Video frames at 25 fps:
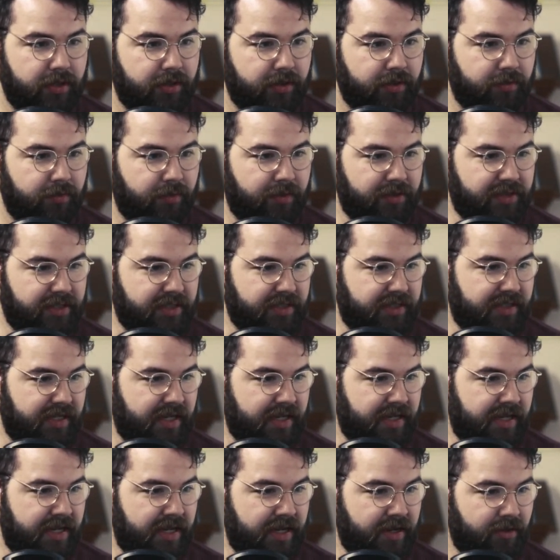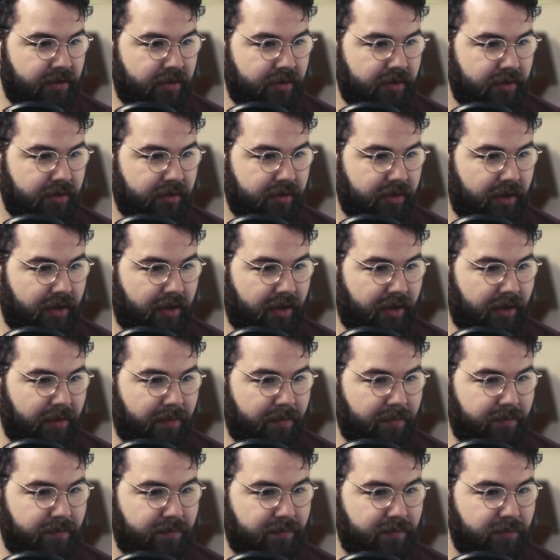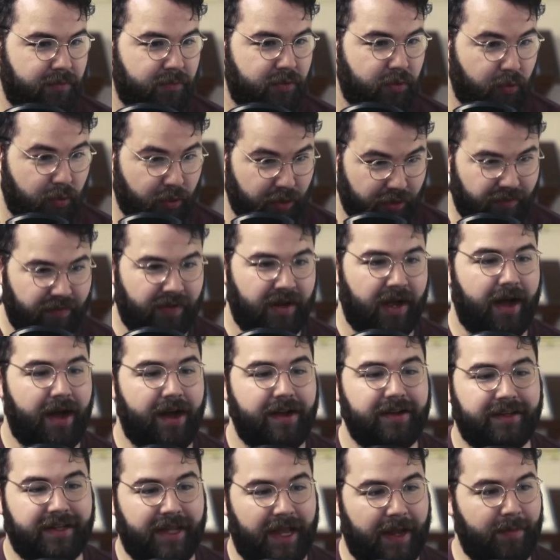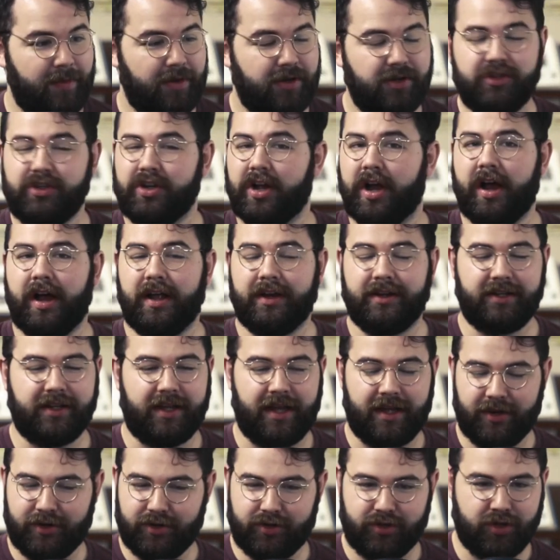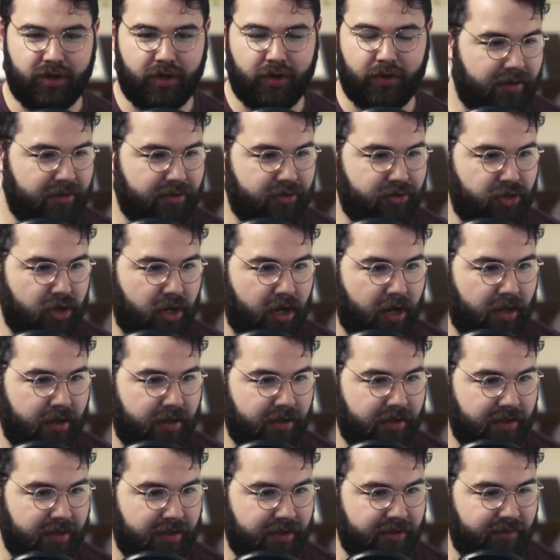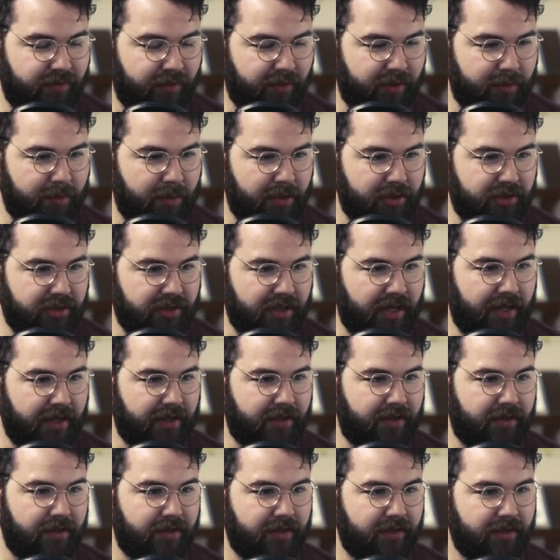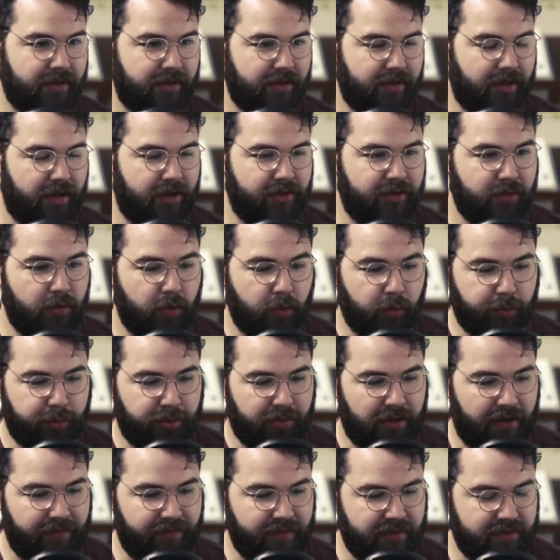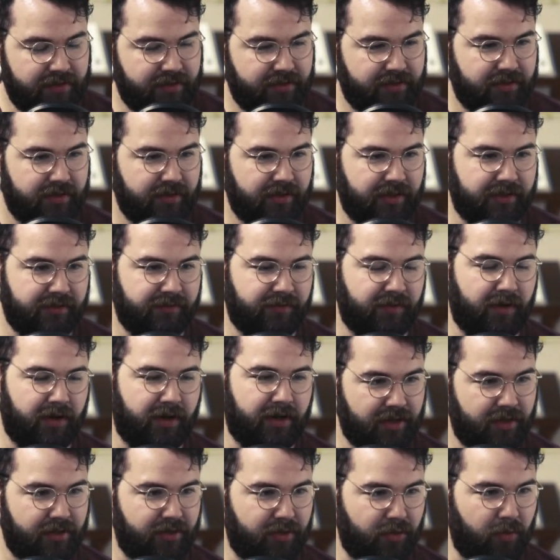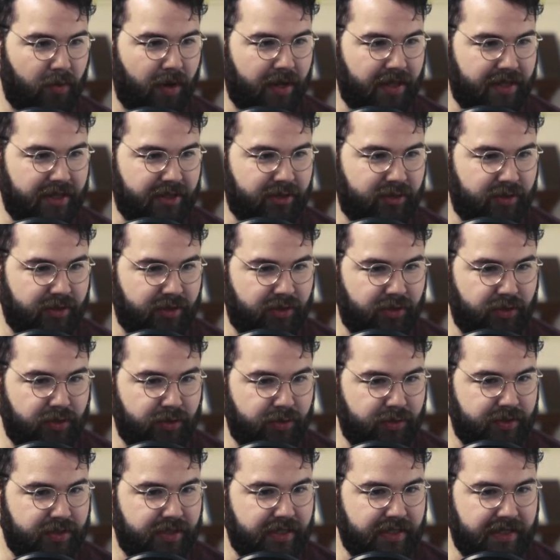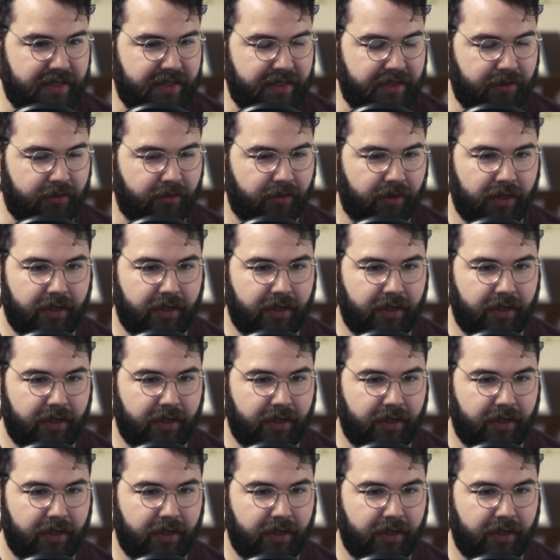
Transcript: what does it say here? Um, the Word of God came to John to kind of show John is very much like uh, the old prophets as far as the way he's introduced here.